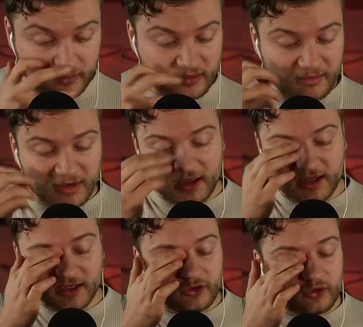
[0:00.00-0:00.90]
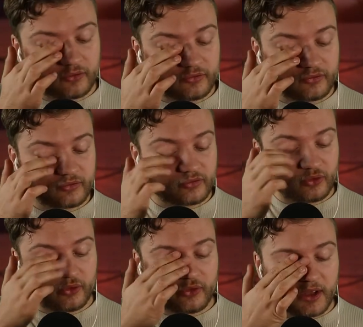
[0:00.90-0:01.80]
Similar in use
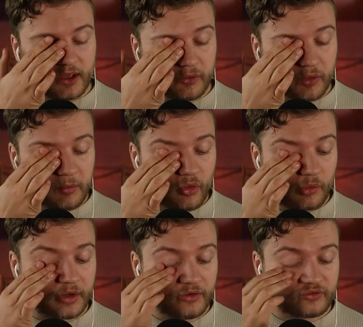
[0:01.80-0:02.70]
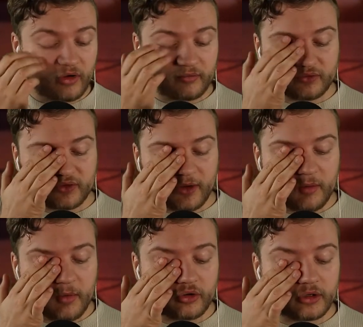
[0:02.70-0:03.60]
to the grimoires of
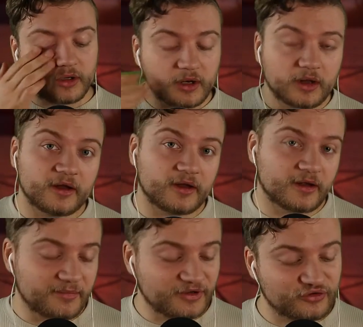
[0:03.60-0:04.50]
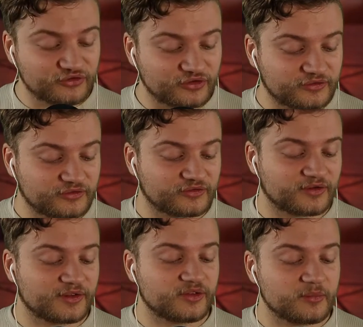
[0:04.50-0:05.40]
ceremonial
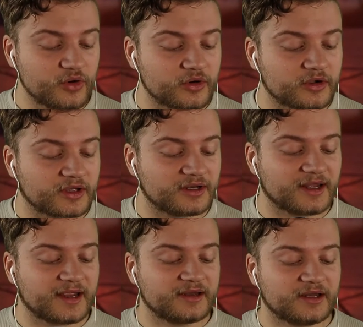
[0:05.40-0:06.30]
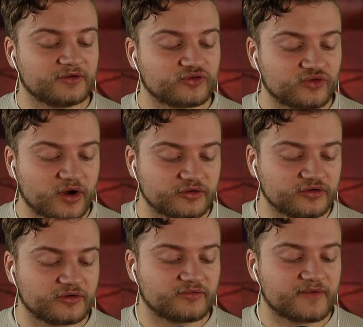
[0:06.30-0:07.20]
magicians, the book contained
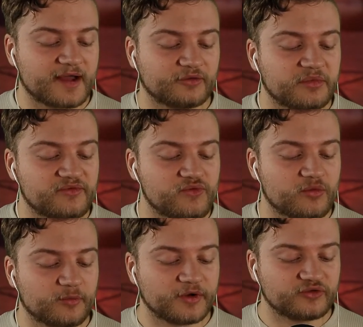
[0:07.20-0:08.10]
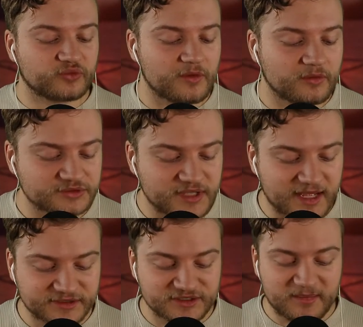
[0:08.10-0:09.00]
instructions for how to perform rituals
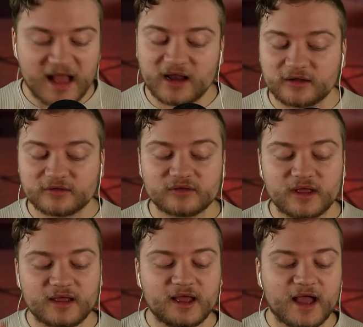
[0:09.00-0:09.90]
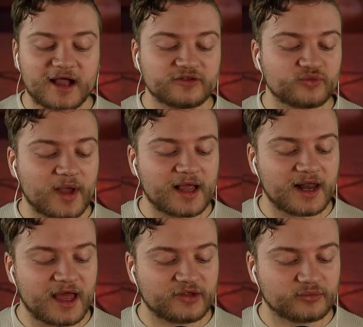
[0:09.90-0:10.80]
and spells, as
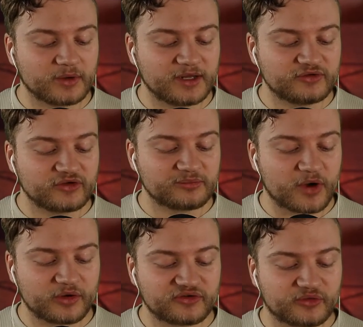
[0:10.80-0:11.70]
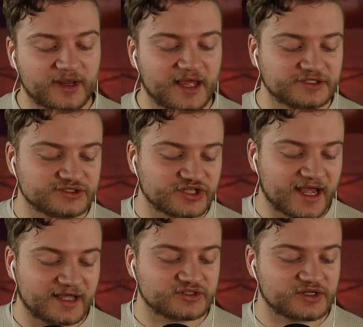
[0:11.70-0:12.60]
well as religious poetry and
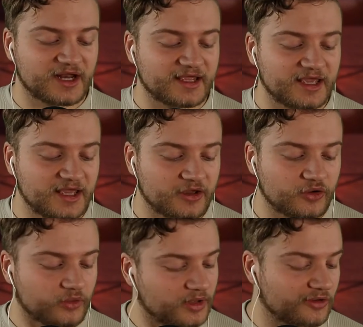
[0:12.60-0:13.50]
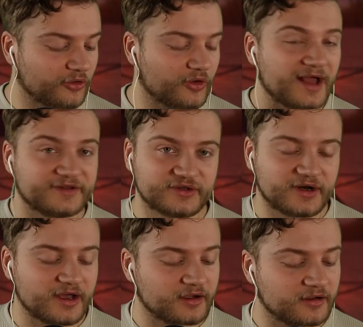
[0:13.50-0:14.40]
chants like Iker Iker
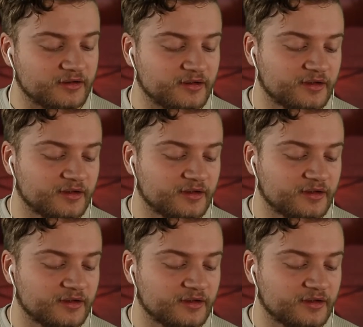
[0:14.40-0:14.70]
Asarak